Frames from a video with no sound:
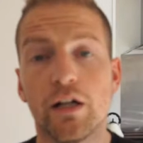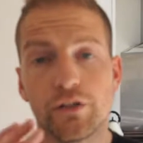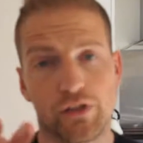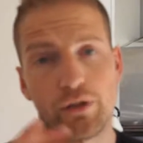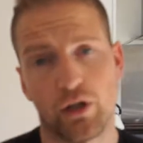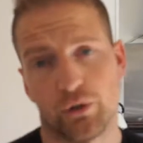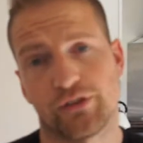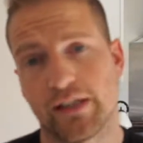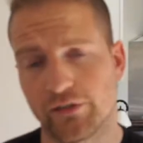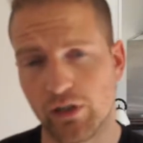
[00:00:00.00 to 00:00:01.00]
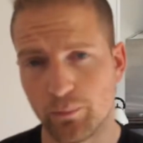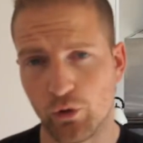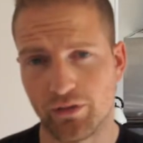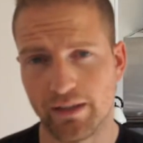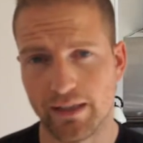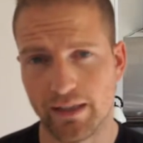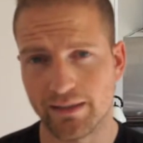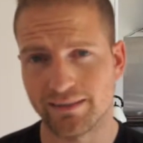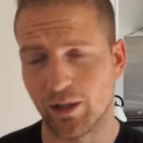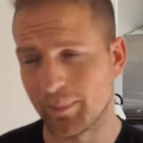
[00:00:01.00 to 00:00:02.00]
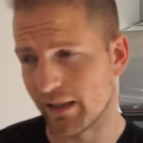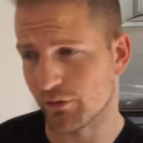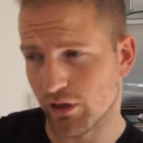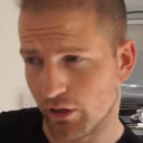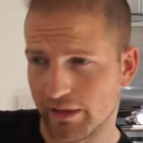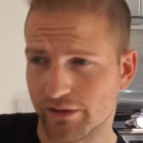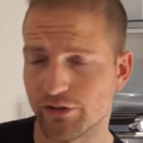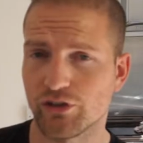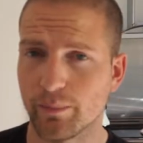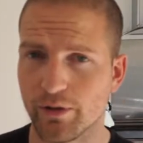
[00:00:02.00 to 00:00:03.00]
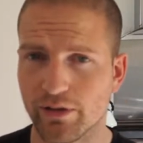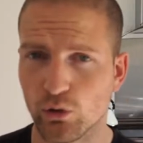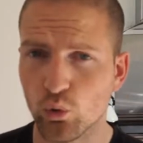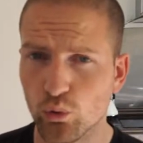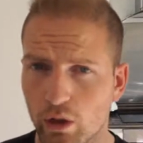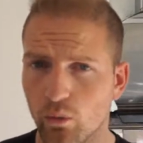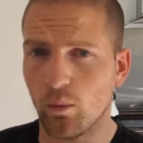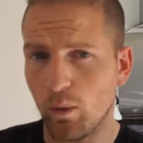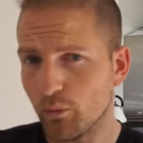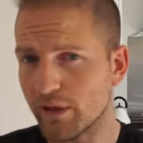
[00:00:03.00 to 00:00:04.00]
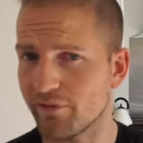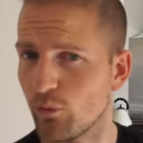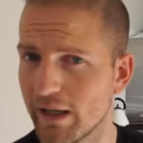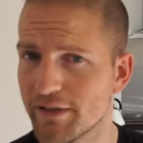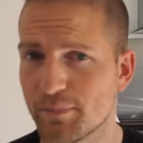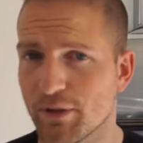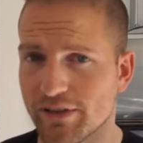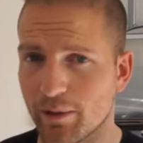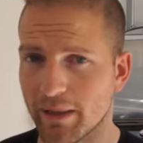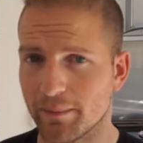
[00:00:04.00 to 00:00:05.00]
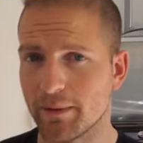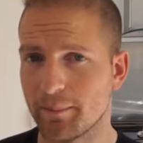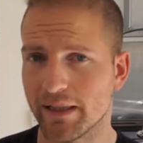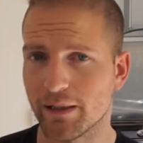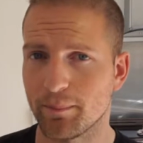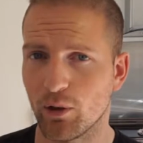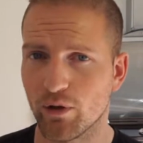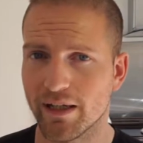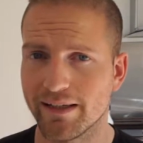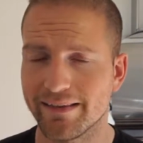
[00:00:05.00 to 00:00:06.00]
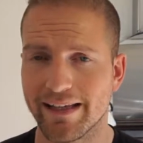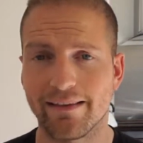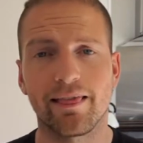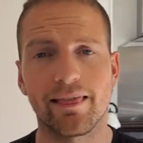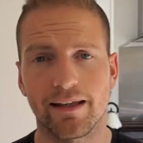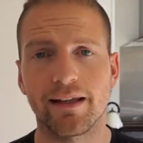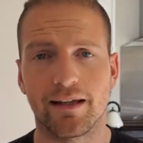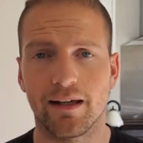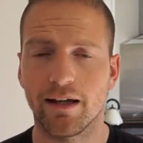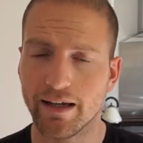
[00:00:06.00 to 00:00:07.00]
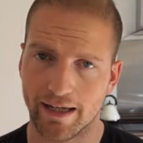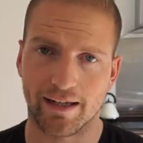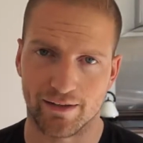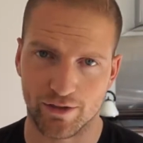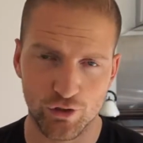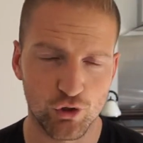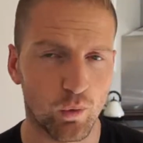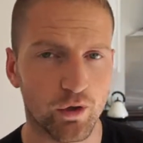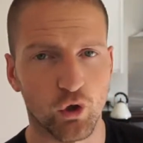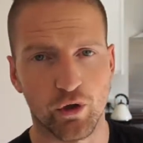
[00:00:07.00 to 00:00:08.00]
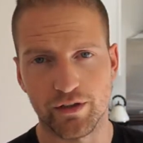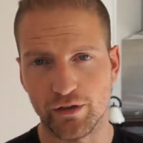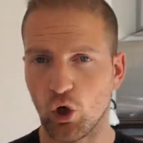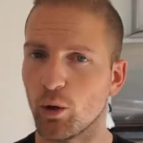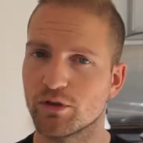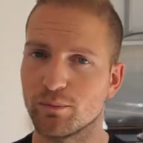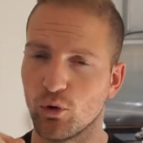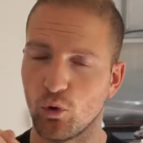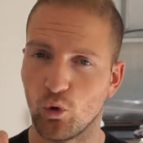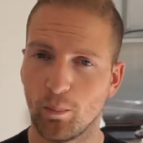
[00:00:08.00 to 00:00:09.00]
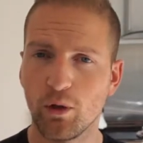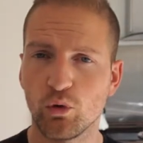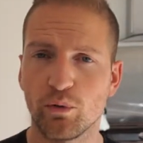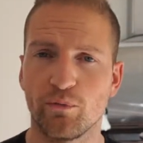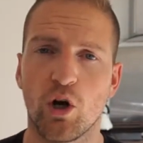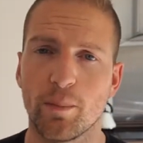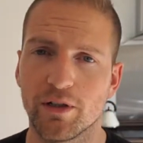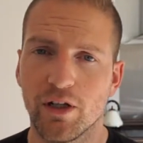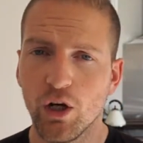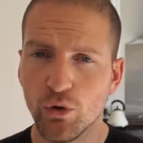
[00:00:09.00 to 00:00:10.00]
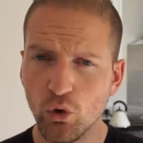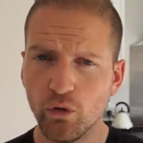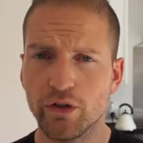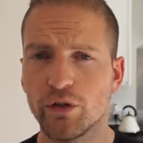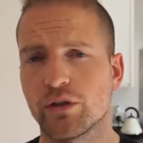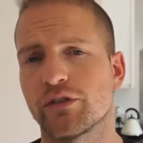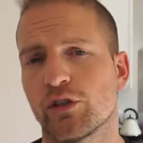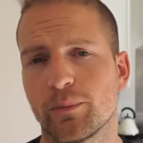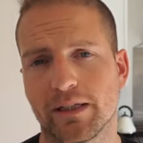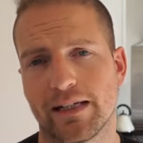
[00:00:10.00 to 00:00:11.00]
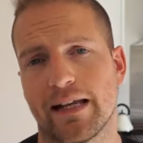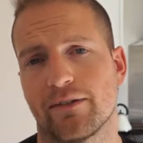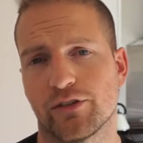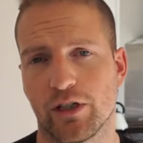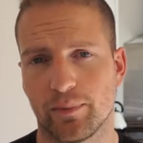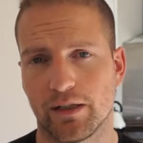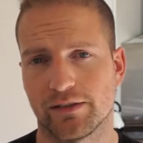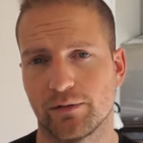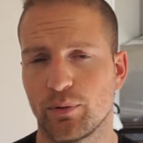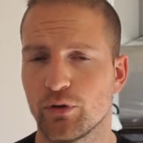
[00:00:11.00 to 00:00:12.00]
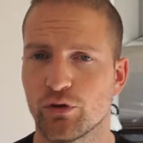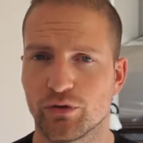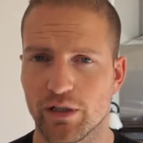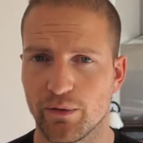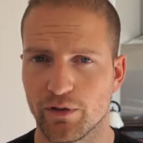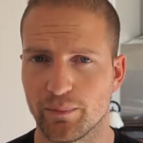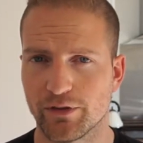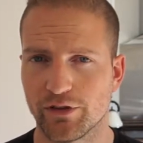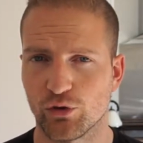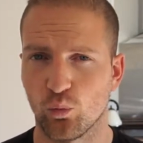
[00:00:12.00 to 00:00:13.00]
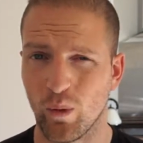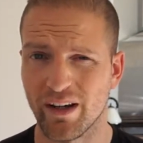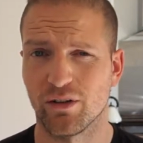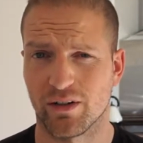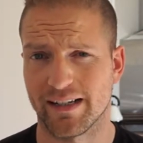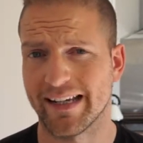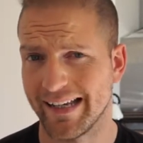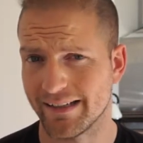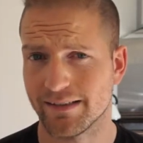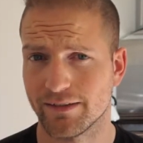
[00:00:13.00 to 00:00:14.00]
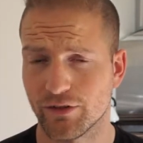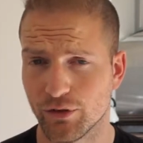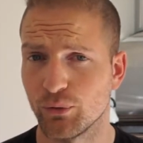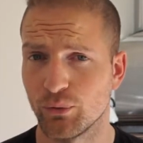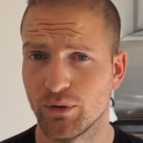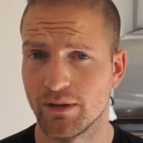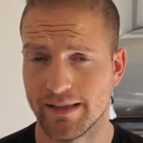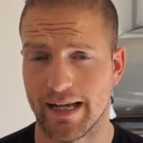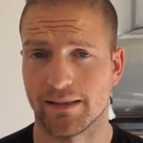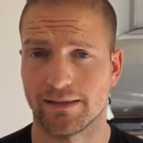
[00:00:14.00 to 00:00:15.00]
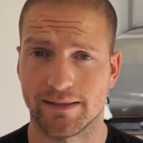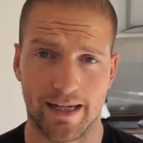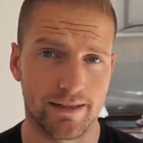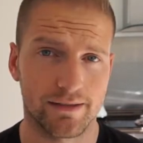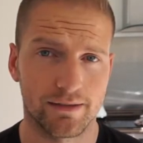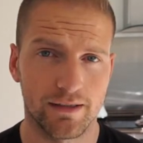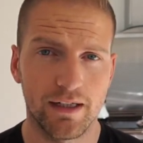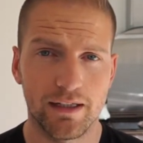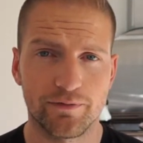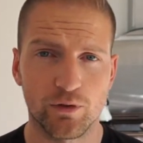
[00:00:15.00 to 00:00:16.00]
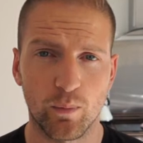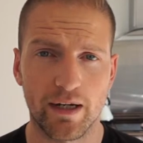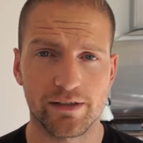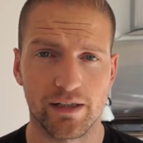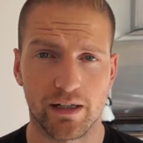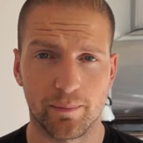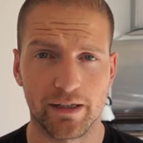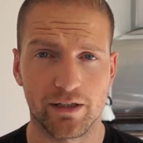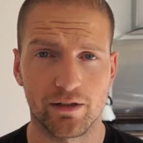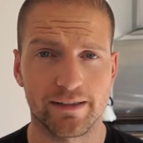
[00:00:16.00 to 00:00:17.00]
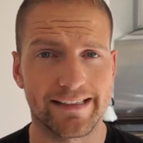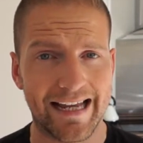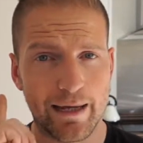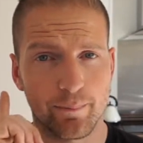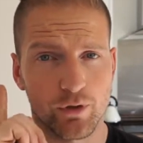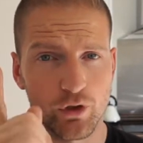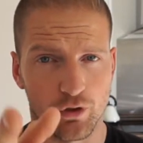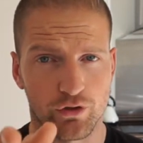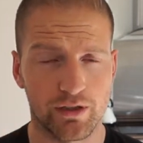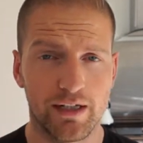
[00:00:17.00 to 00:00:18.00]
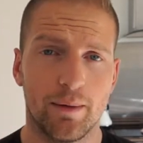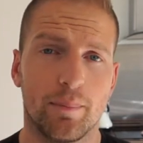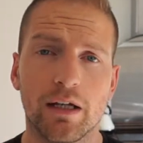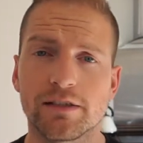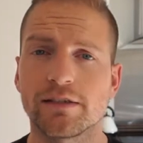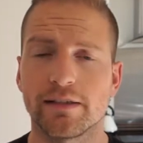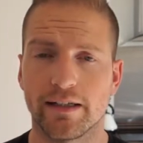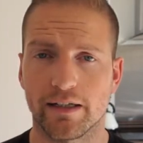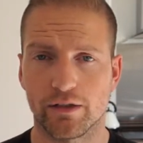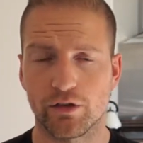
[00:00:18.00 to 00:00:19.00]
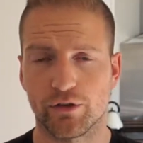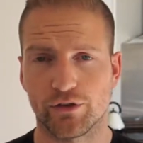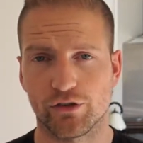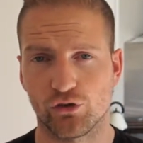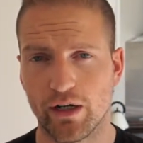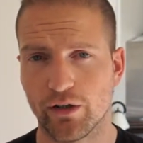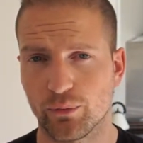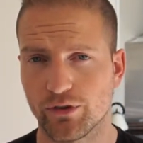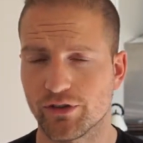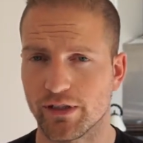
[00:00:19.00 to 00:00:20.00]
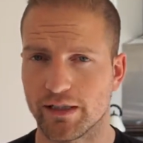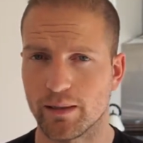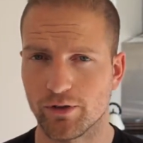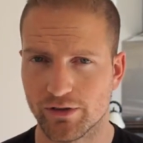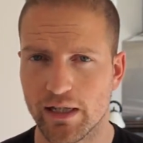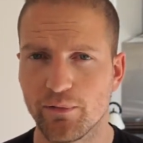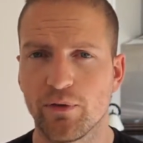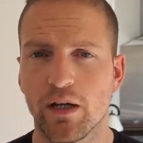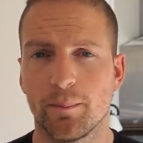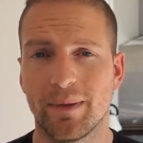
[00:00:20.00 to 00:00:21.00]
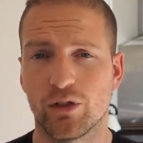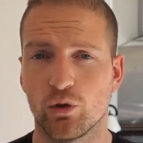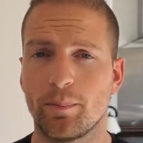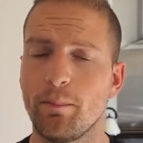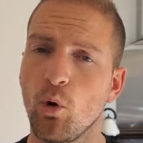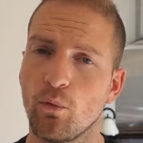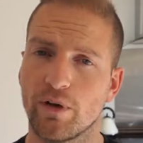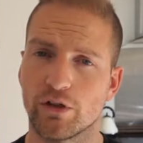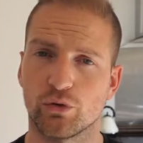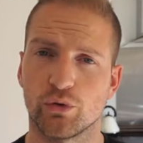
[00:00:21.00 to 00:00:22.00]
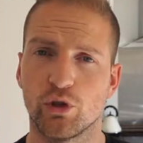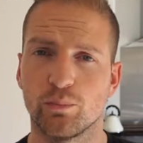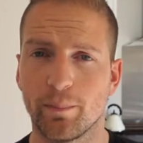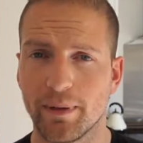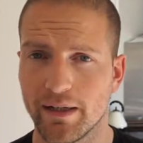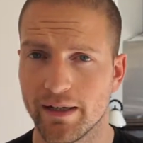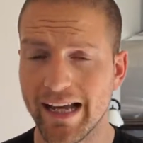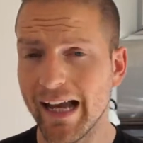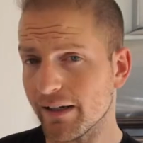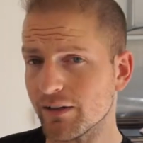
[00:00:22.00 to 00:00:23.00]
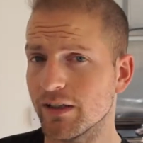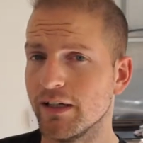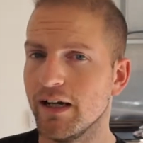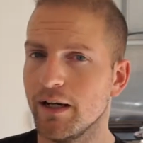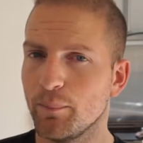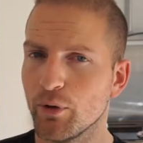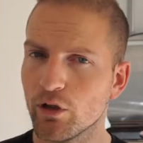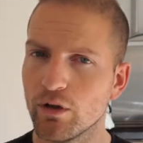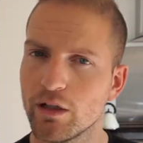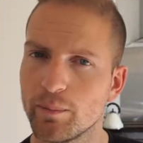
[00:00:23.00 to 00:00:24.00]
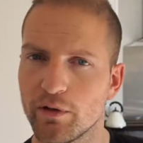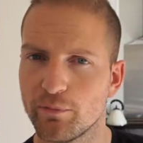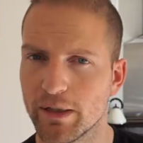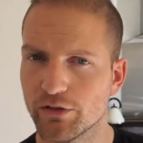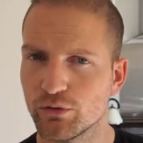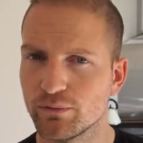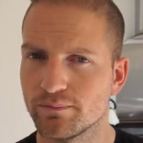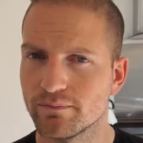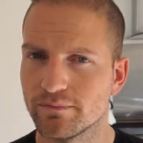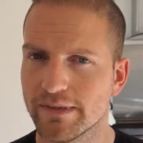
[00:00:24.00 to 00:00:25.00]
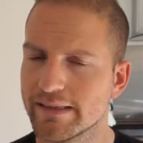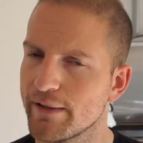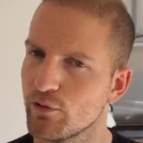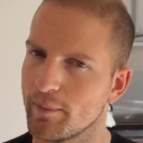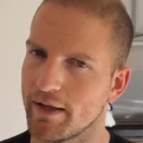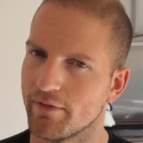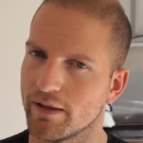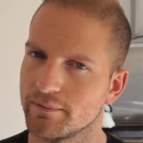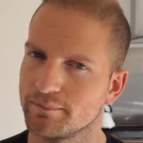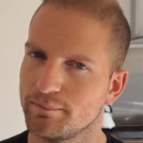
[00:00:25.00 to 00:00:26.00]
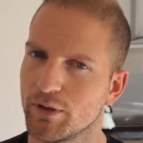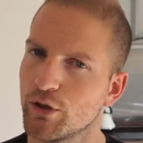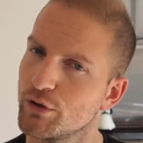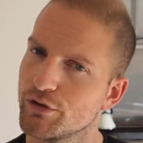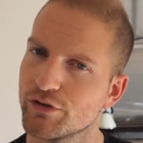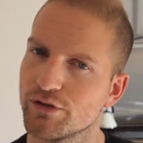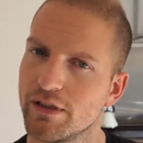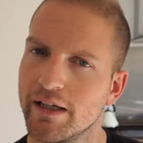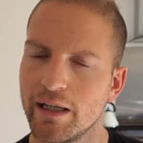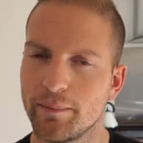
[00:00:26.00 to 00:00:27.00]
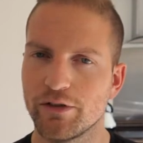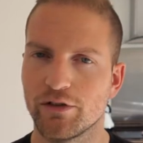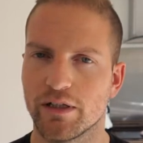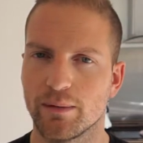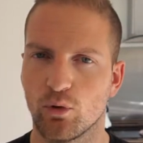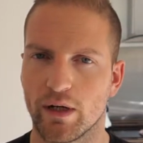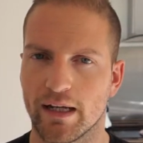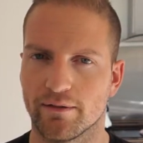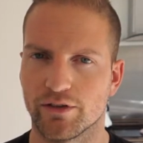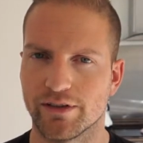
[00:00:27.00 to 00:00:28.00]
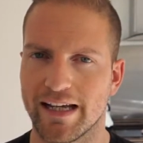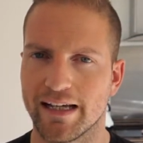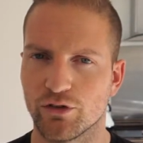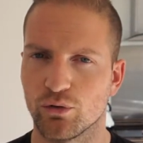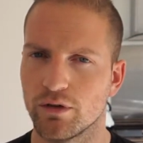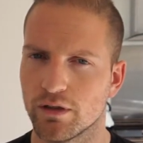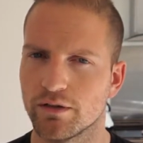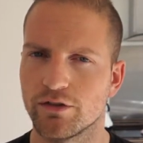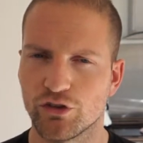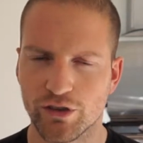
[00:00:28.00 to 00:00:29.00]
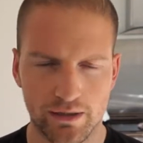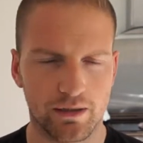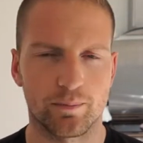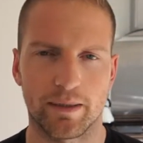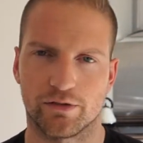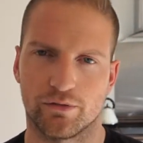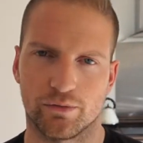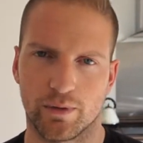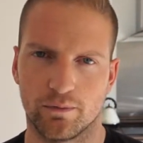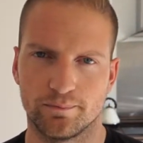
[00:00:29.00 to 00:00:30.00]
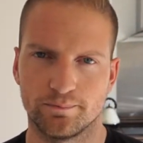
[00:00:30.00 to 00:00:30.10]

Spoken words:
So girls, the next time you're thinking about going into the gym and you think, oh no, I won't lift the weights because they'll make me big and bulky, then think again. You are not in the optimal hormonal environment, nor are you consuming a calorie surplus to put yourself in a position where you're going to get to that state. Lifting weights are going to make you look damn good. Plus, they're going to increase your strength, which is going to keep you safe, make you a more functional human being, and putting on a little bit of muscle is never a bad thing because it means you can eat more calories and you'll look a shitload better as well.